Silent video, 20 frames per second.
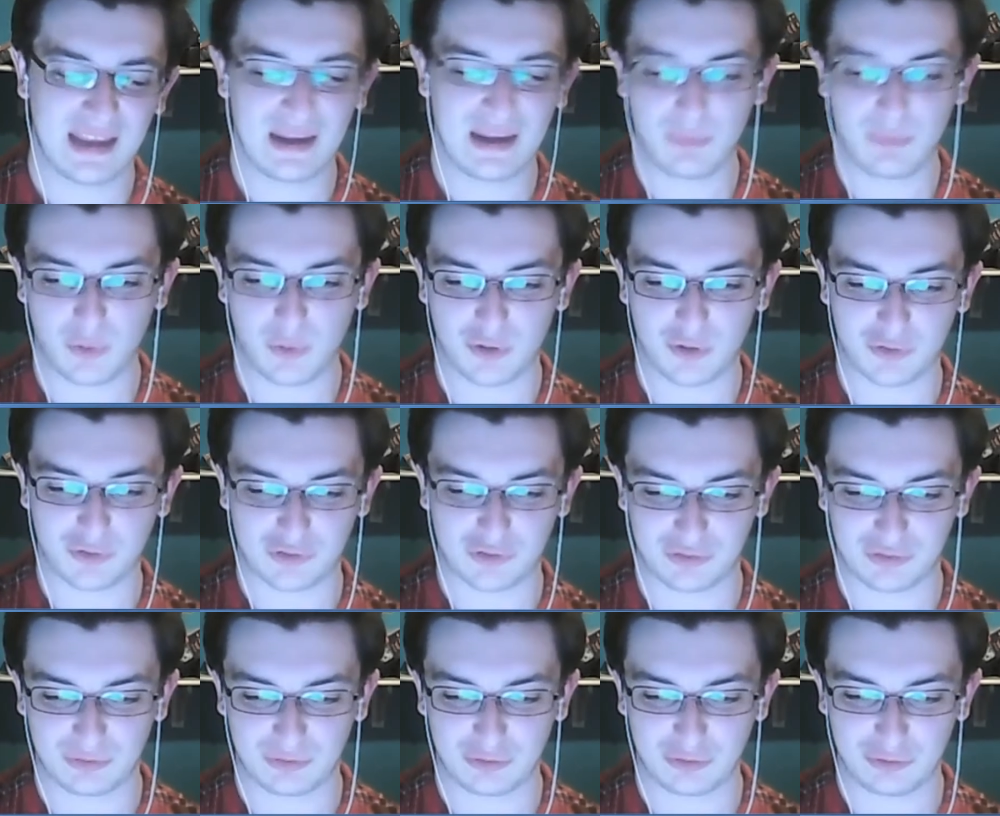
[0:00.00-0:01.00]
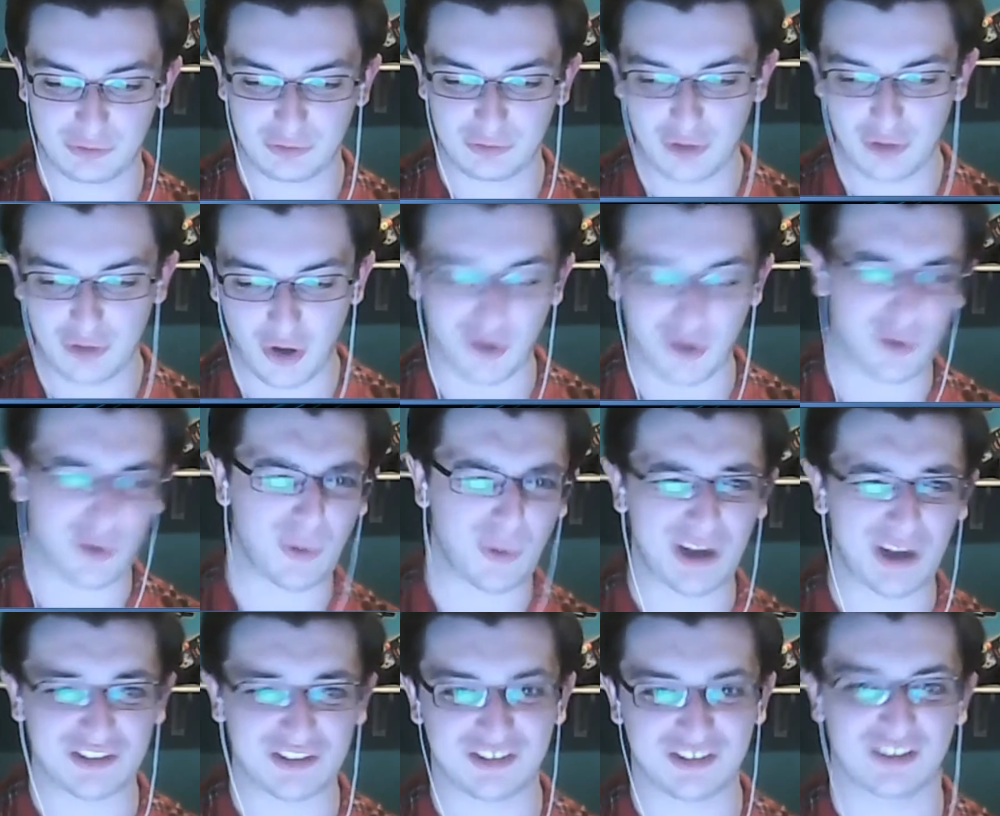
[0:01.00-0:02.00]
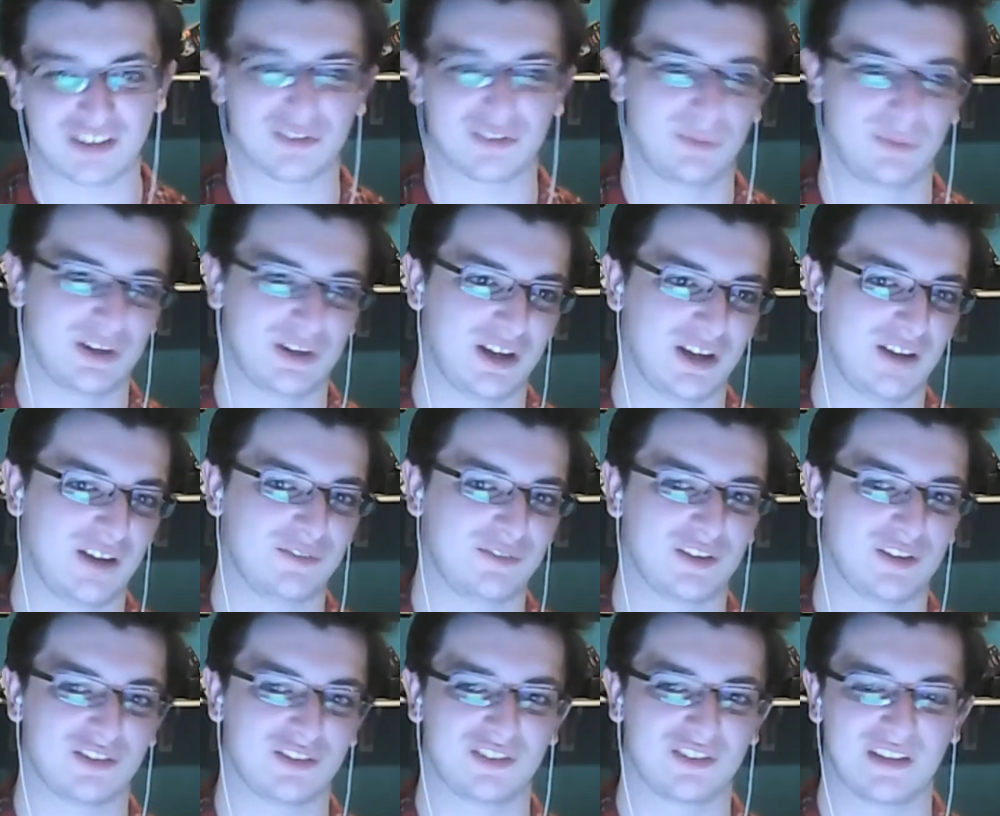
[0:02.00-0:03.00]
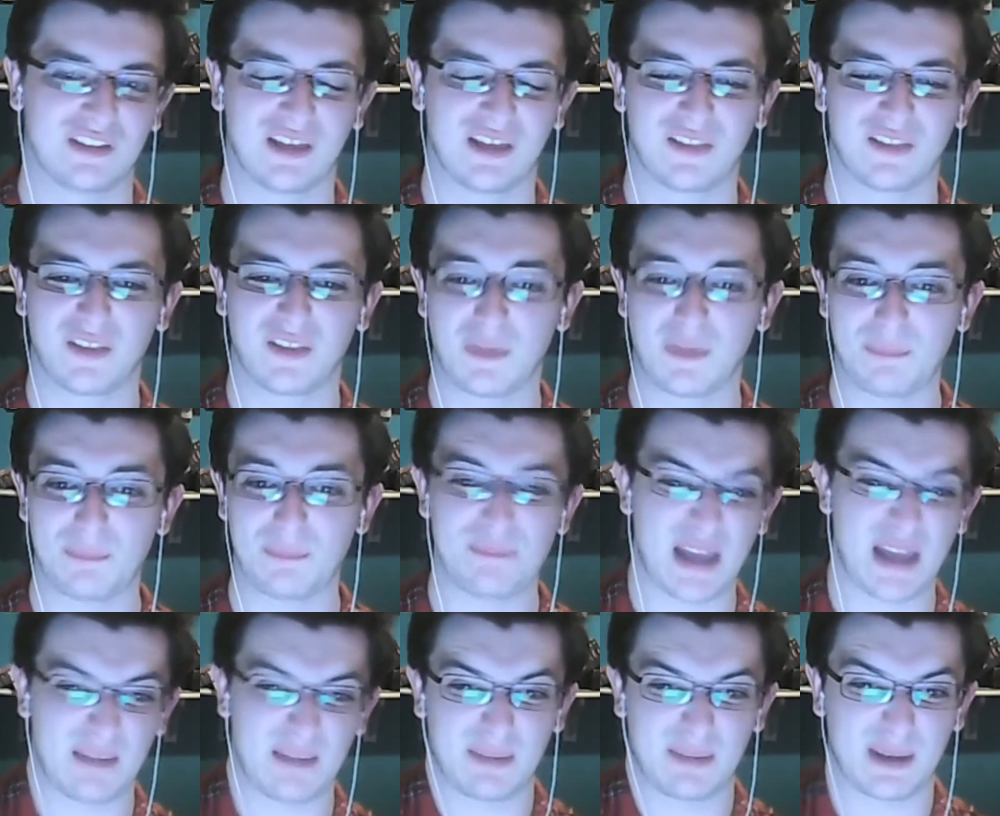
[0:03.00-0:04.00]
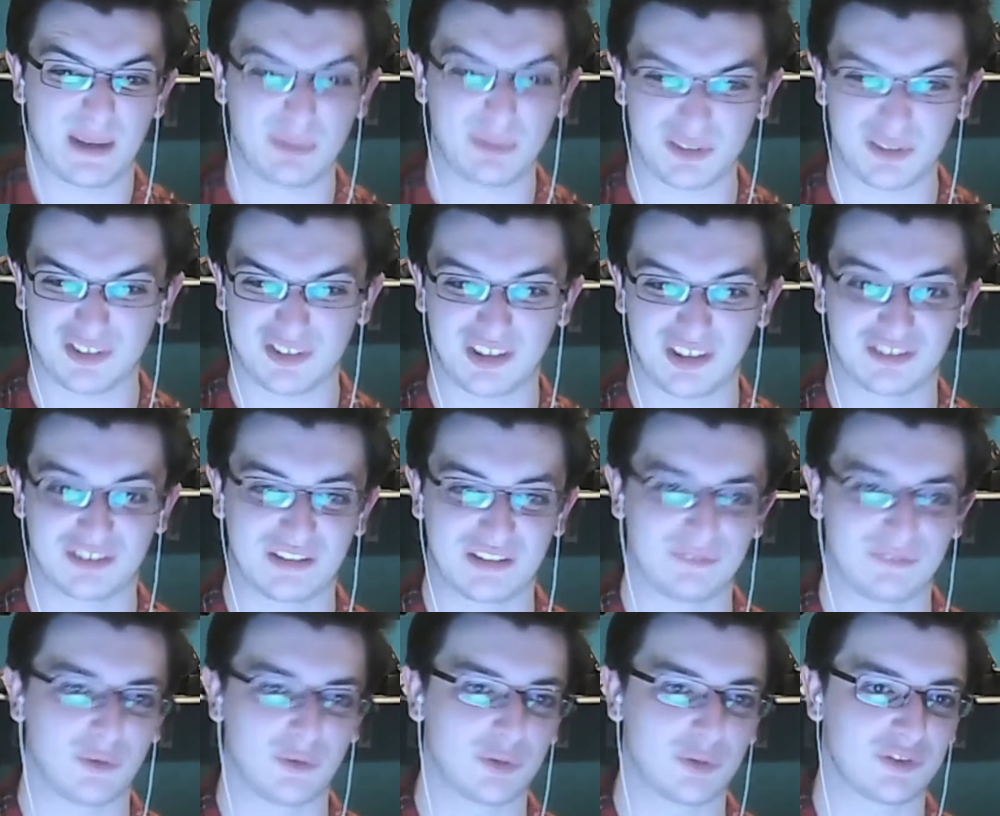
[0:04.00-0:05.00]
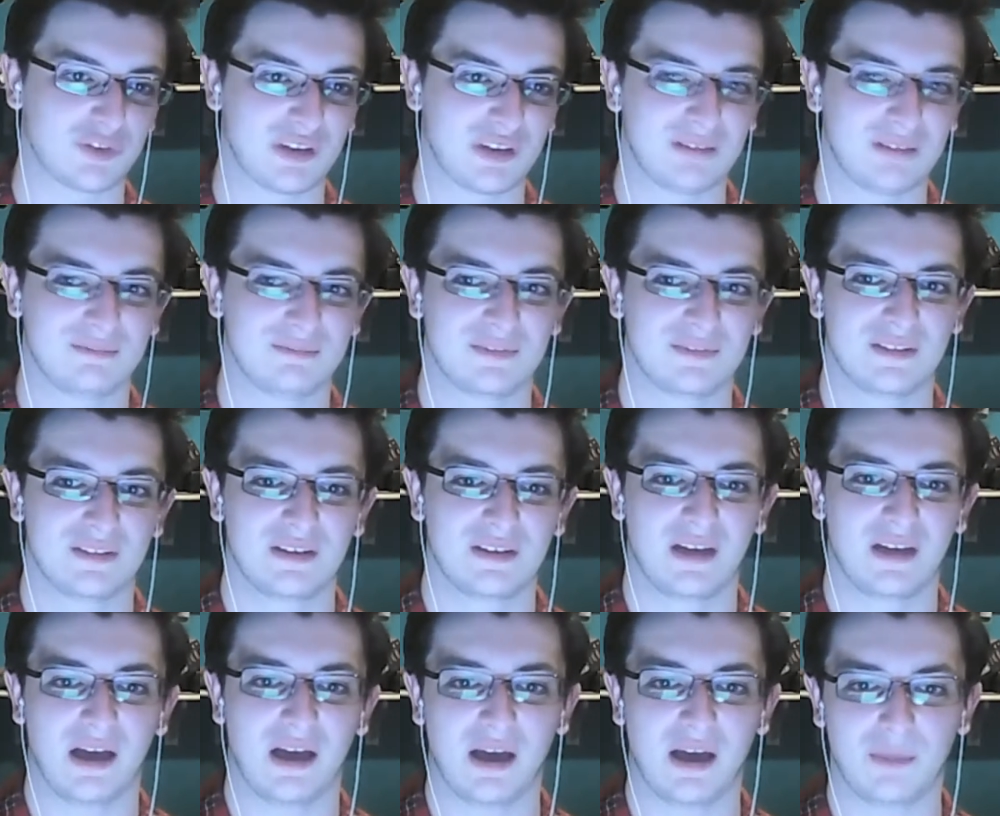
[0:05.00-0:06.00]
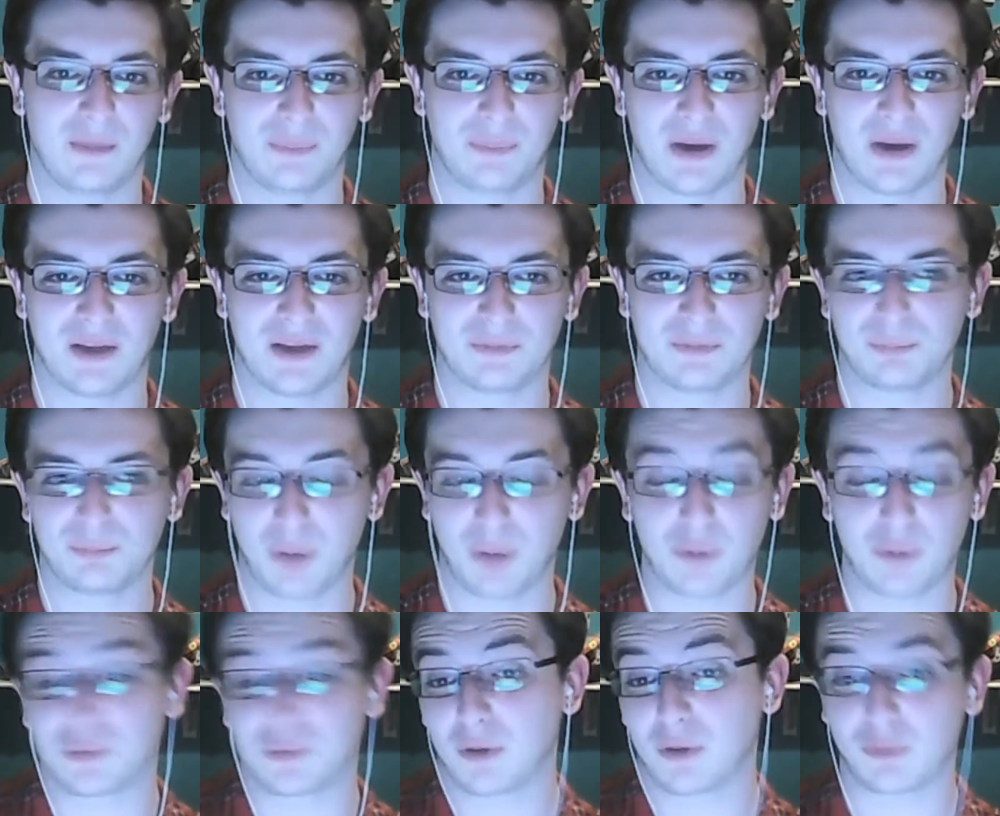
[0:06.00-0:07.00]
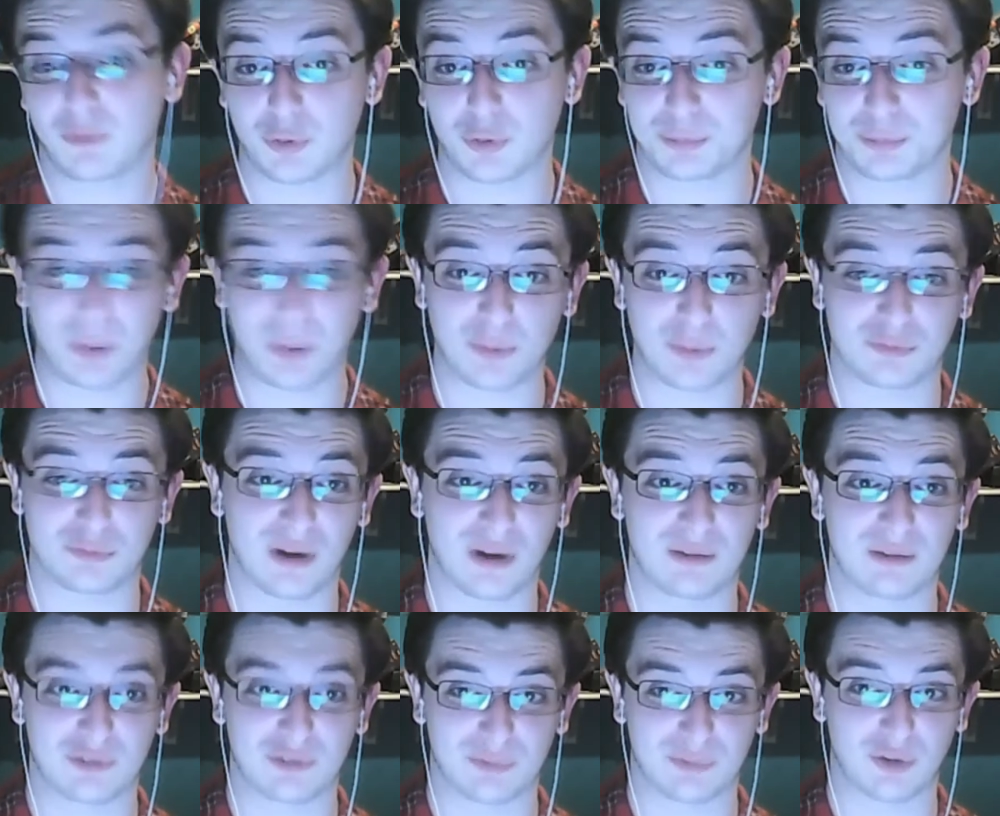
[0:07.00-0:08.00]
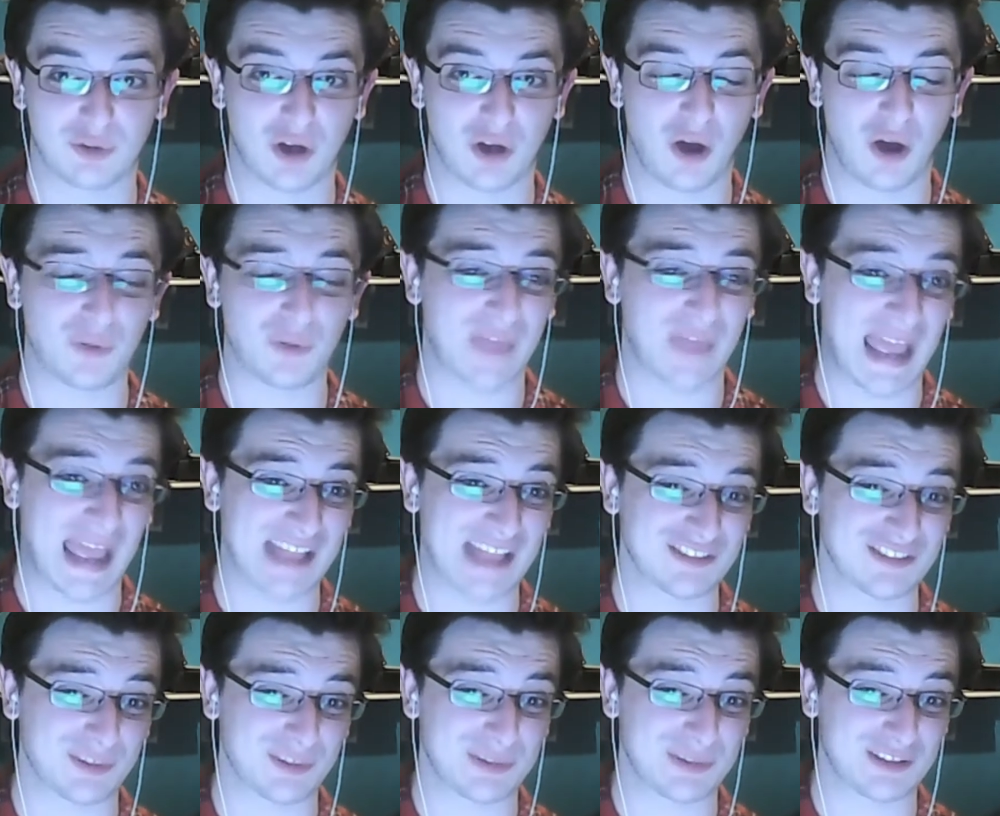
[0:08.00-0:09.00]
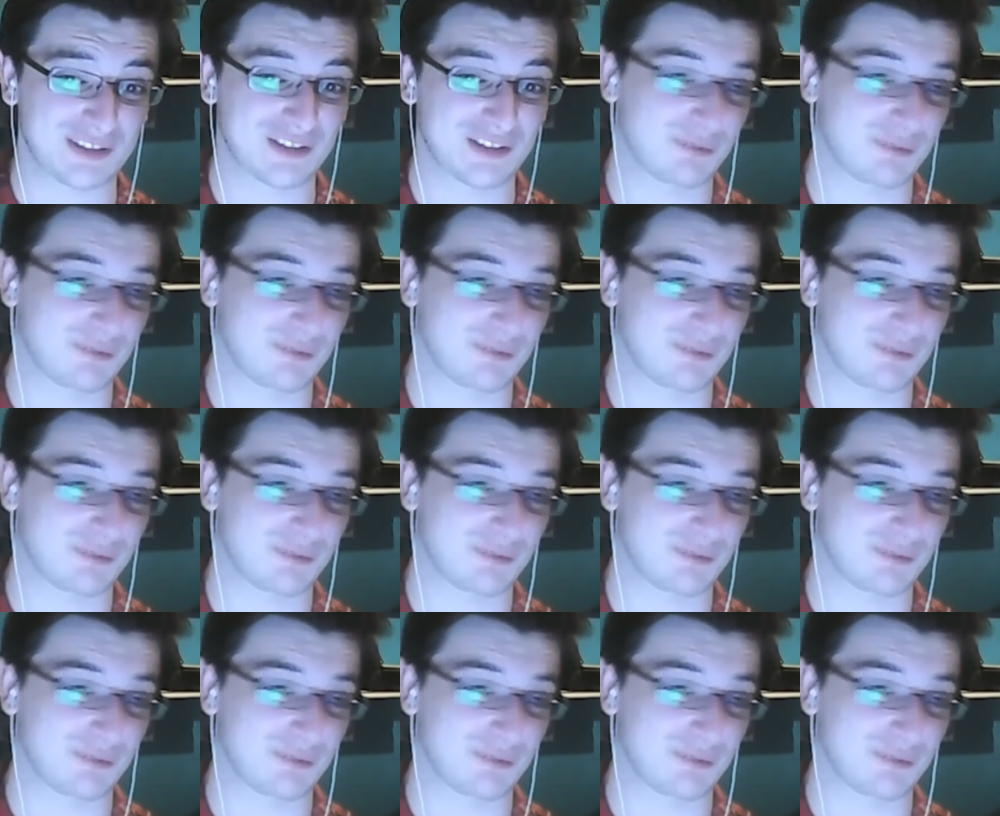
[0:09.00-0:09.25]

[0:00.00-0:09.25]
It was not quite 6 of one, half a dozen of the other. Maybe it was 60-40. But both drivers have got to hold their hands up and